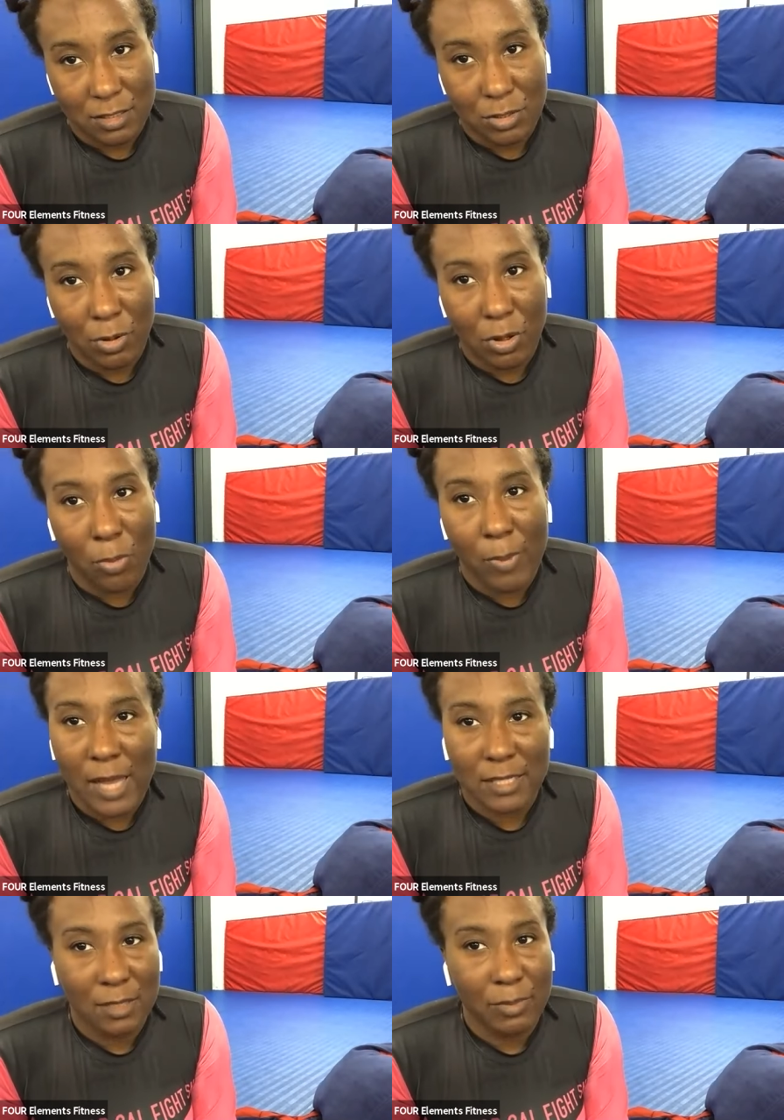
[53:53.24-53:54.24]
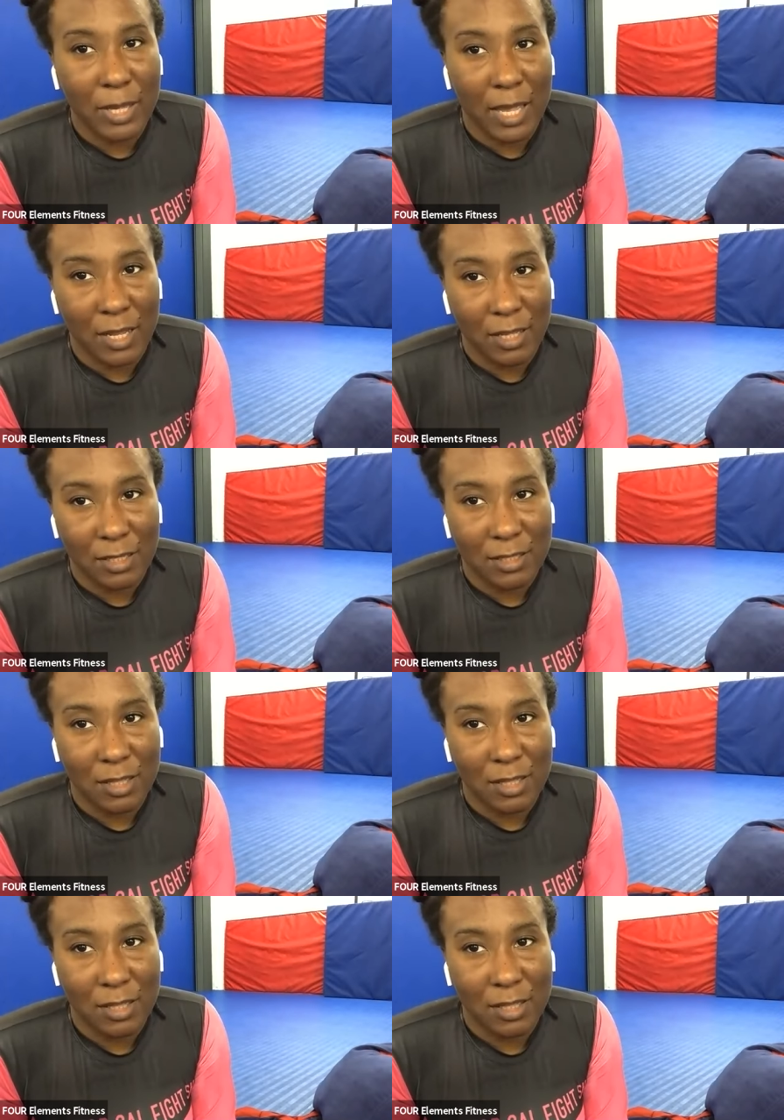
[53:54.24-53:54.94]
So go back to the beginning